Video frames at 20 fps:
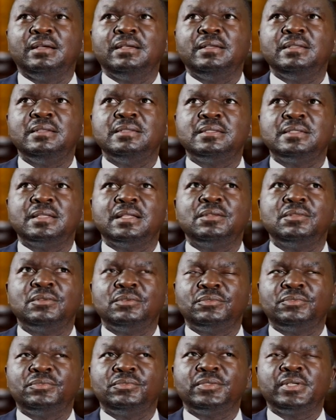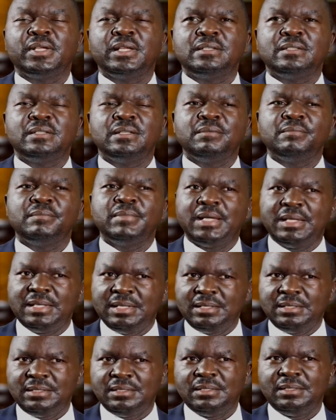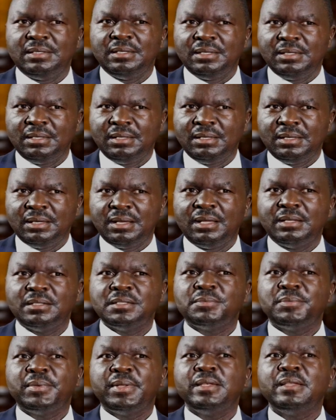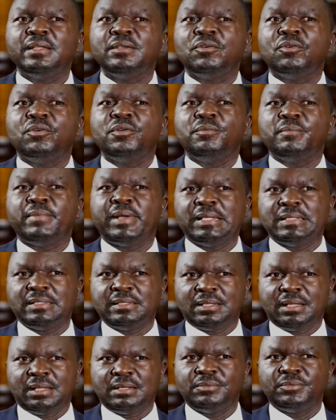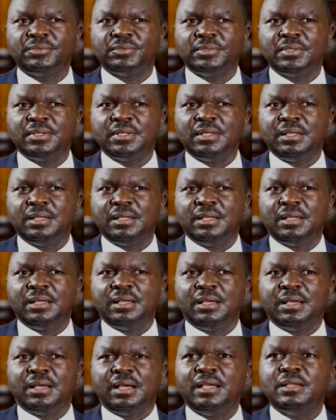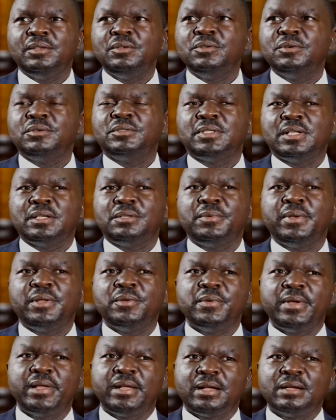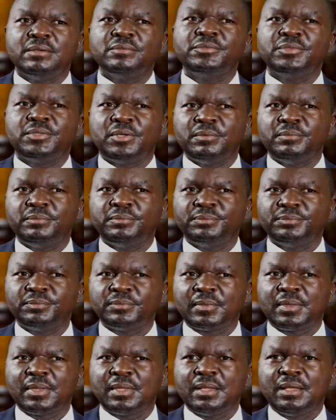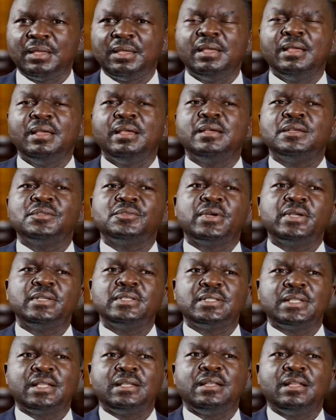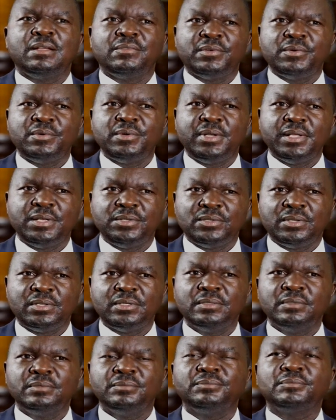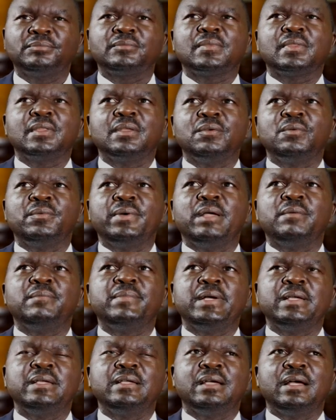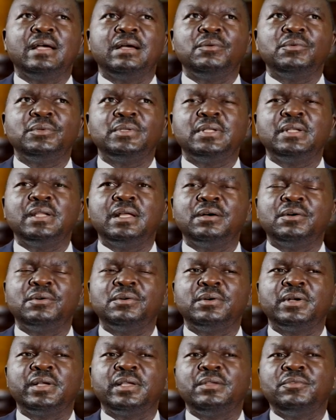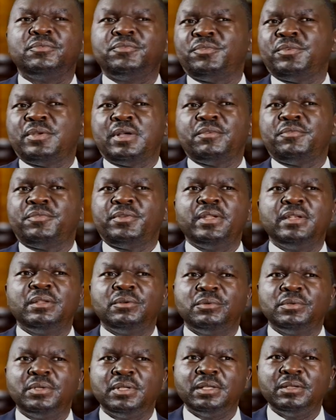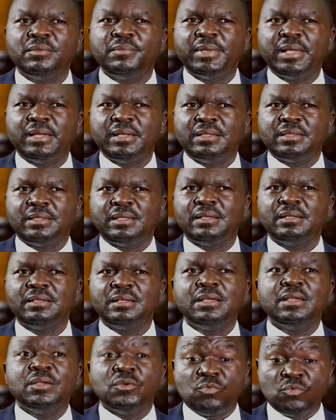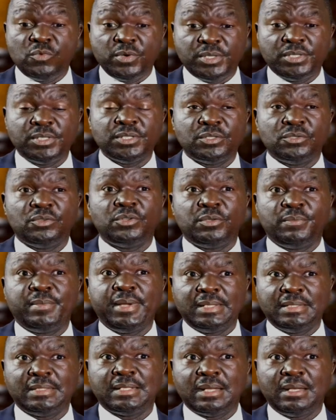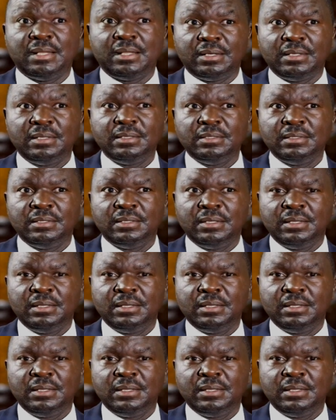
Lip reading: Instead of getting money and spending on myself, I looked at where do I come from. So I started a foundation whereby I would now, if a friend could give me anything which is not my salary,